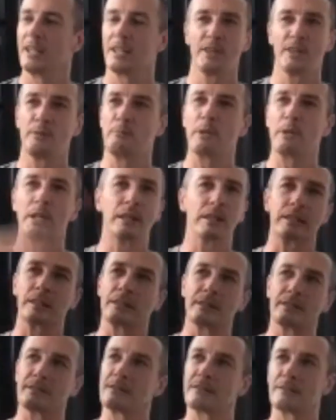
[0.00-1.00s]
the
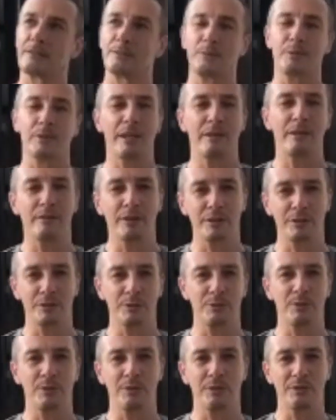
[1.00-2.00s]
millions, so whatever
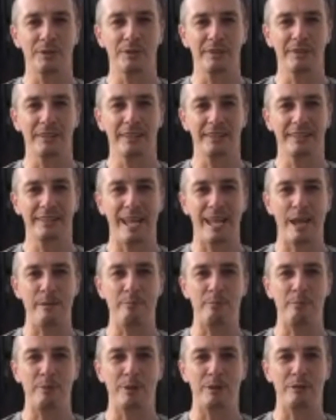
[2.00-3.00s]
you're
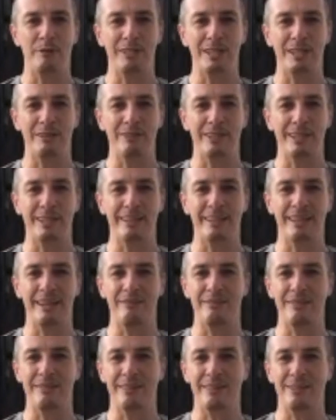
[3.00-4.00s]
capable of giving,
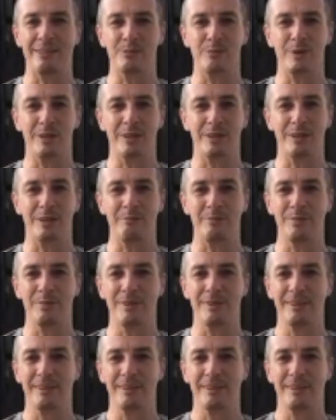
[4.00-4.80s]
everything is welcome.